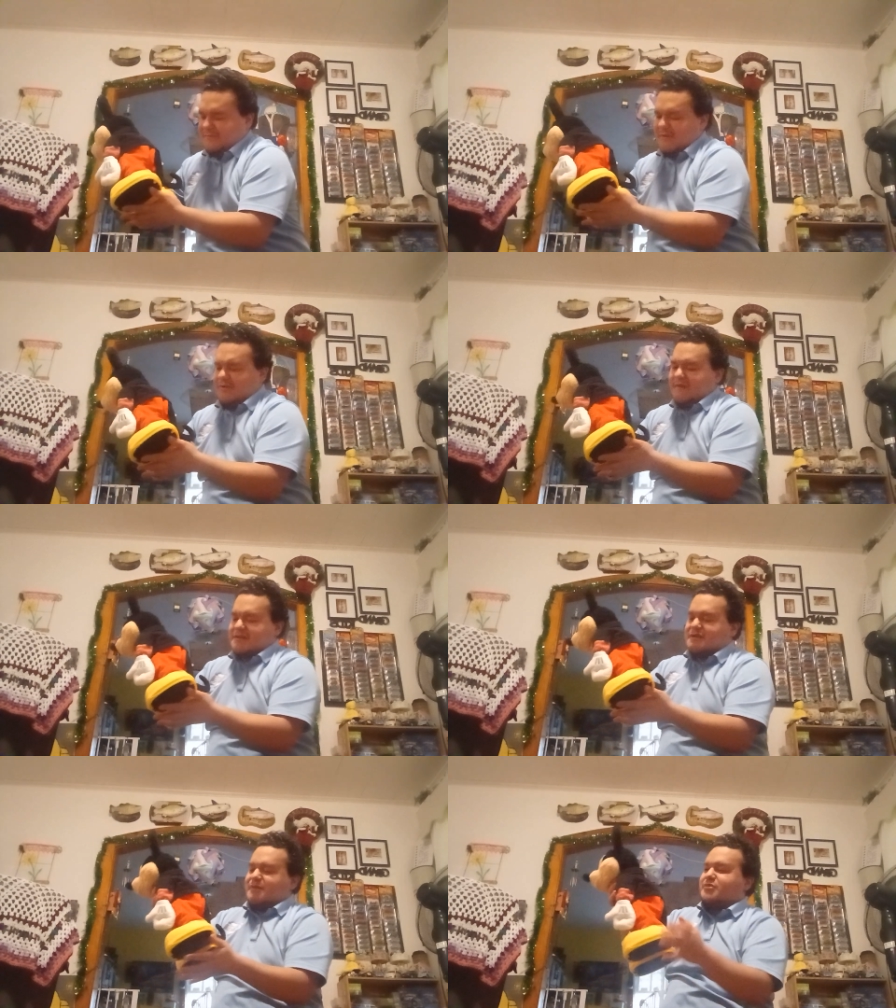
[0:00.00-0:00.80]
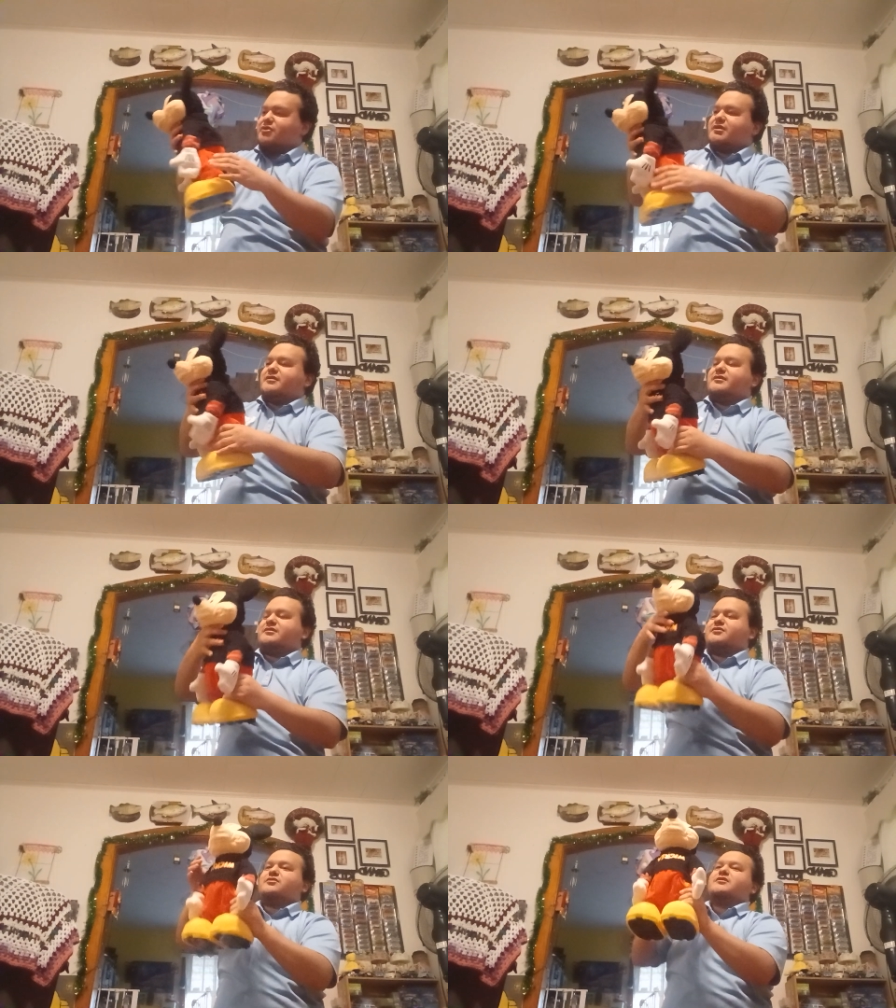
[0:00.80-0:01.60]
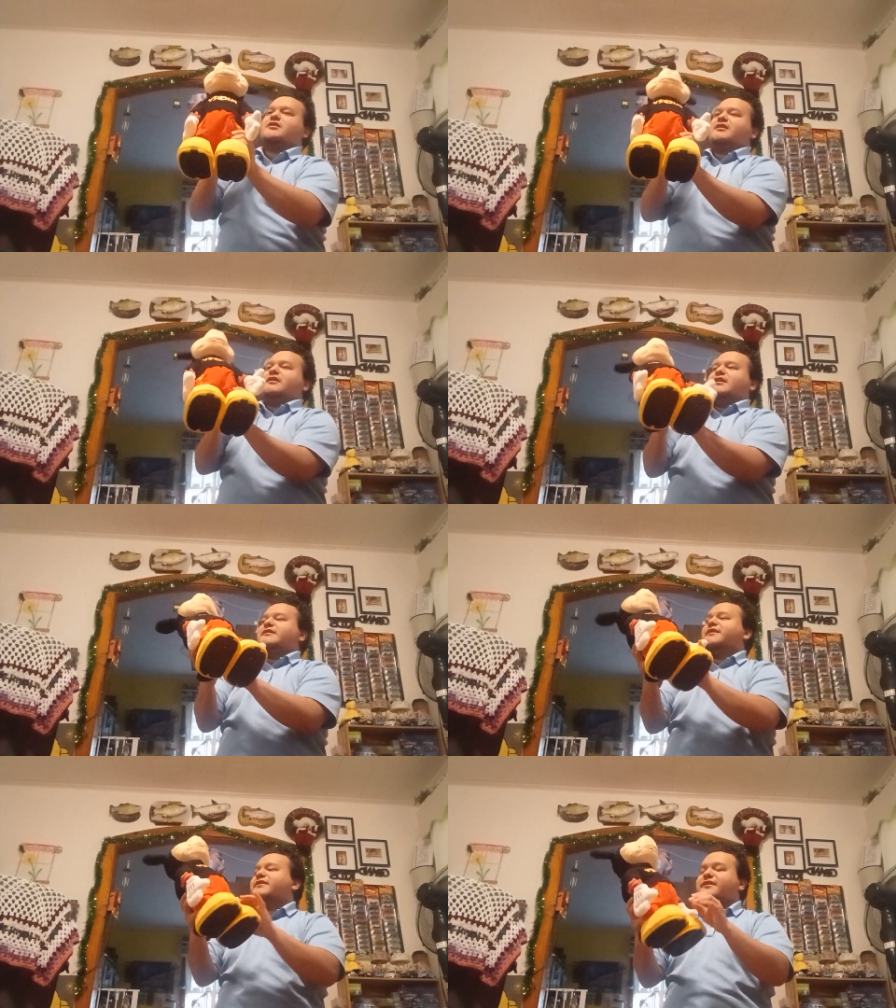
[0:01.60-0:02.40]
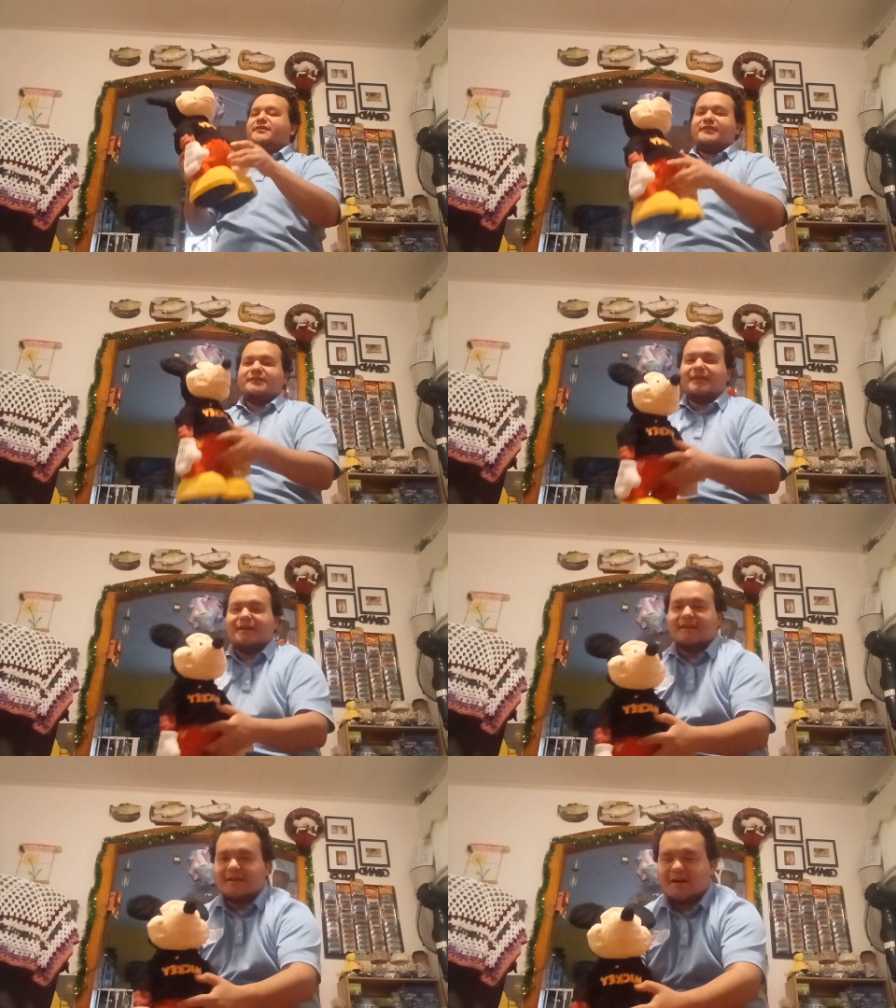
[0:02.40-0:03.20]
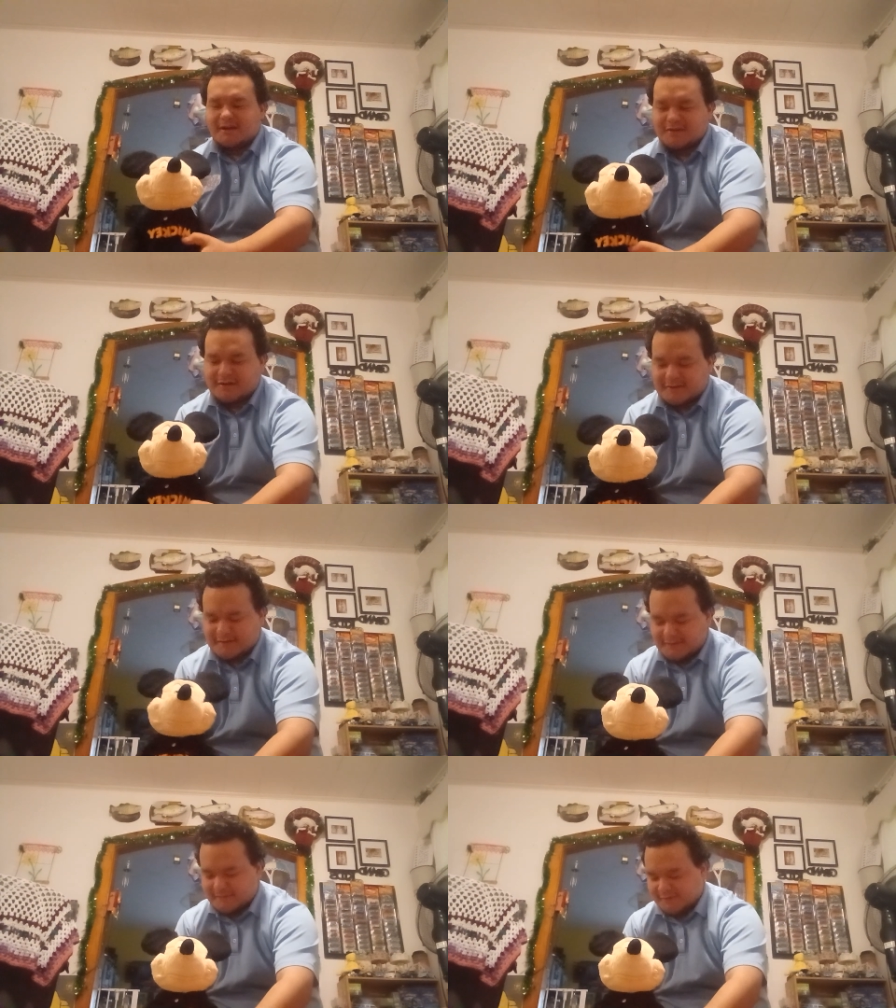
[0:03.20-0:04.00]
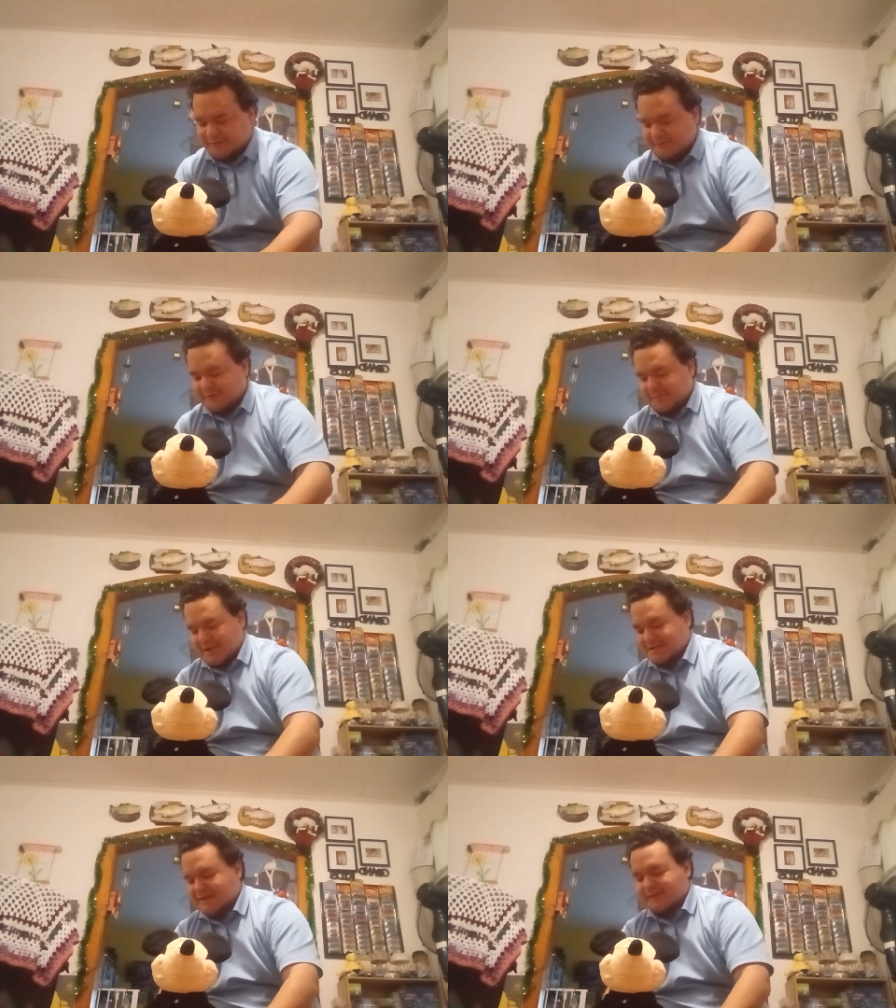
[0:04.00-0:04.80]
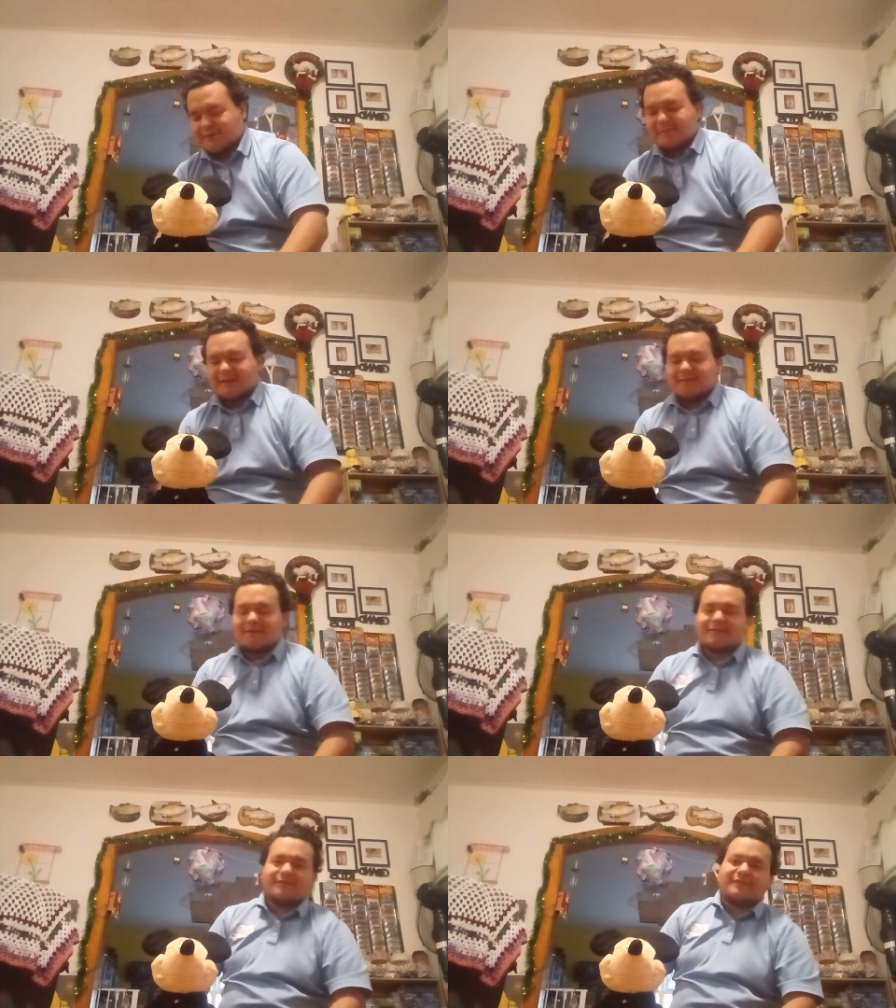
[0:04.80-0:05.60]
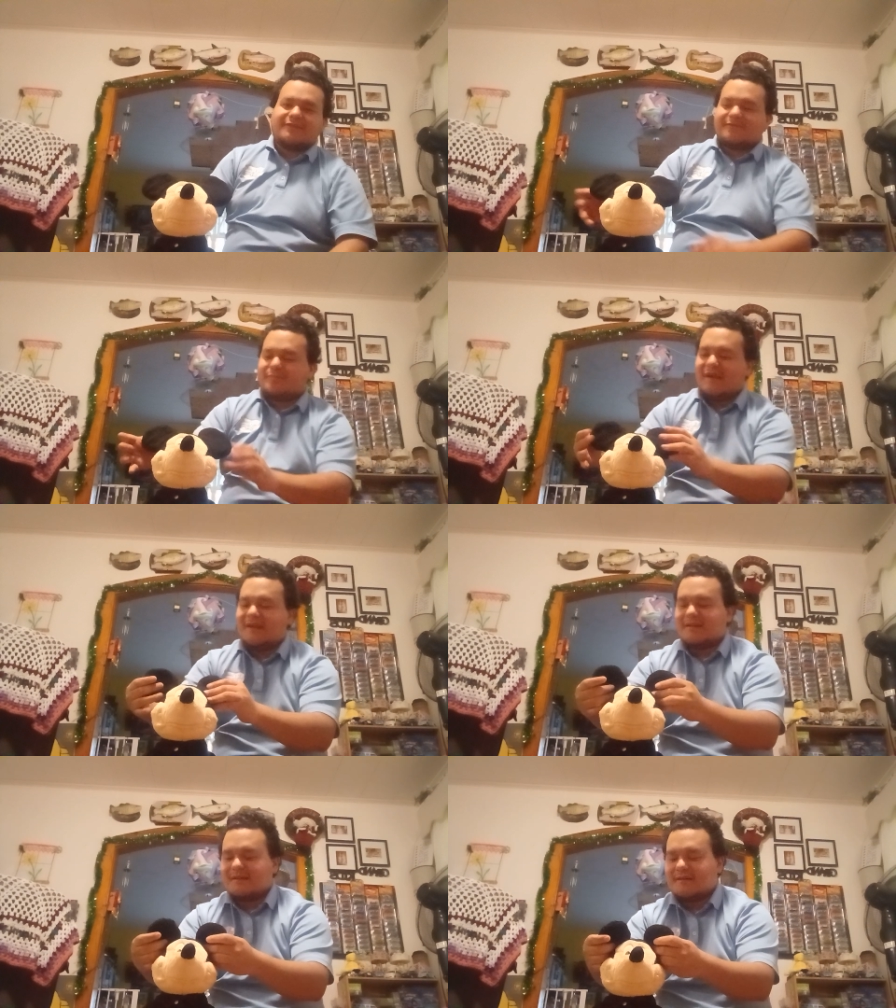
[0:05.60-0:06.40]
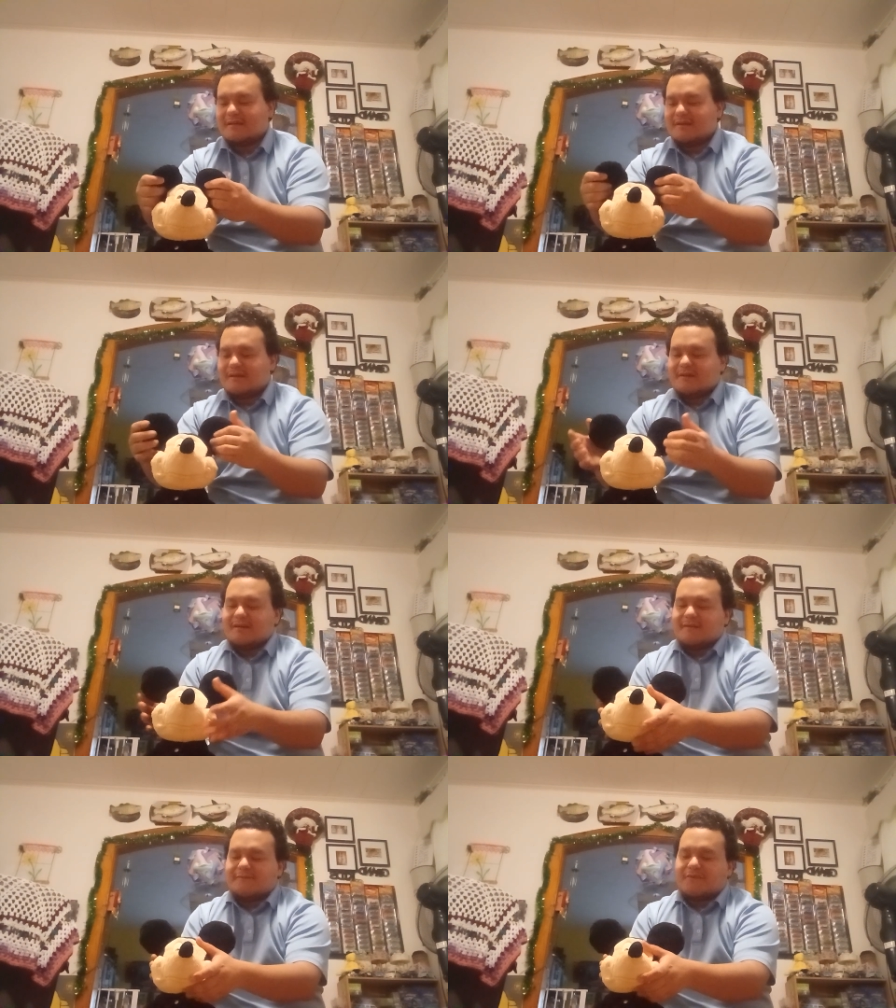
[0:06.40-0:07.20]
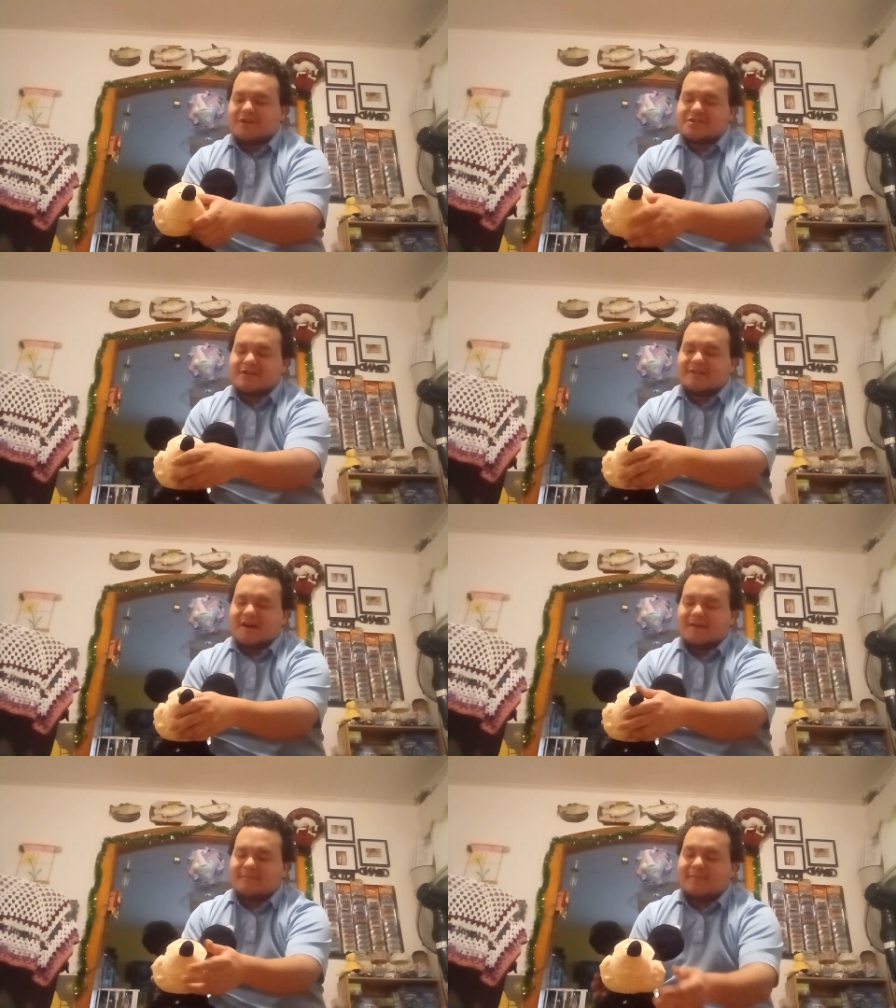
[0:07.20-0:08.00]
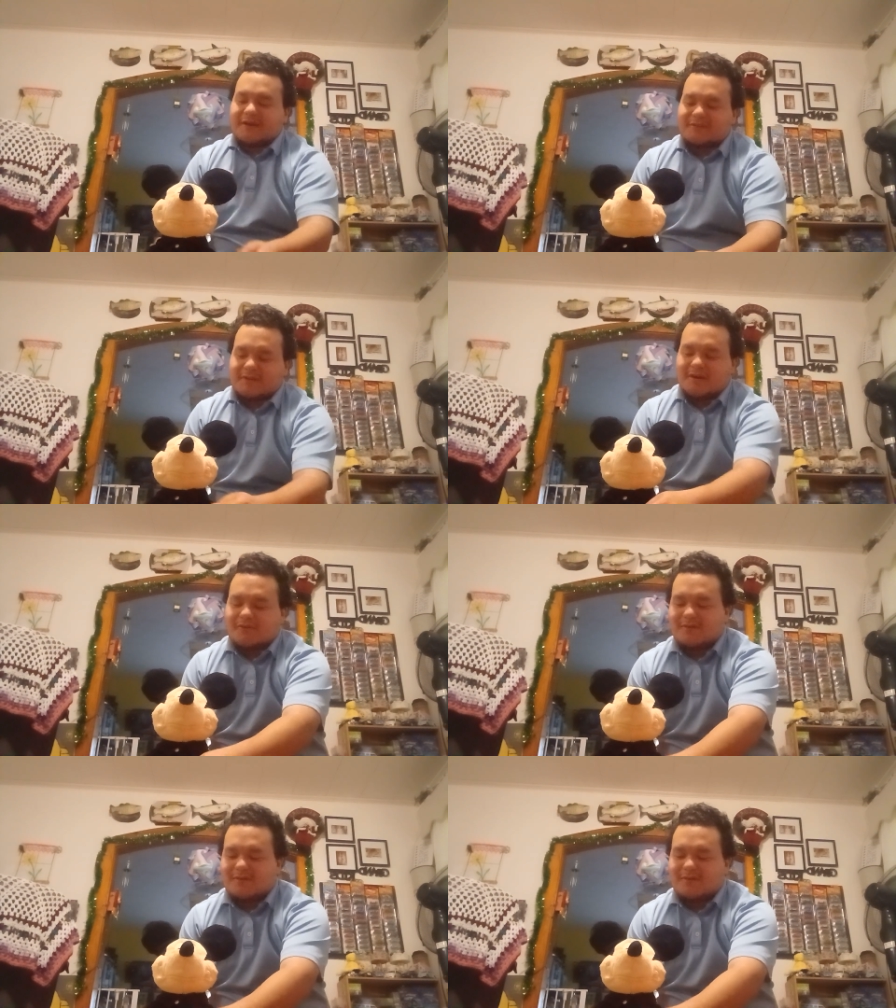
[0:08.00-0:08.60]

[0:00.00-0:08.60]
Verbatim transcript: no, oh, it's actually not broken. Cool. And this is the other Spanish dancer Mickey. This is the Spain version, not Mexico.